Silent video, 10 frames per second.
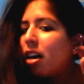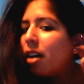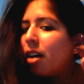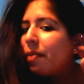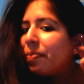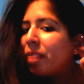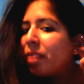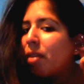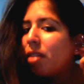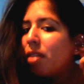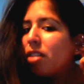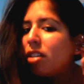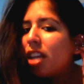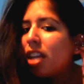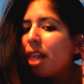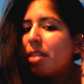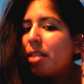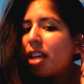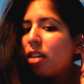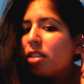When I was 13, I got my
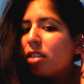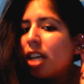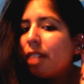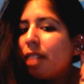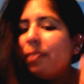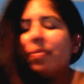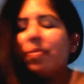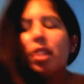second helix done.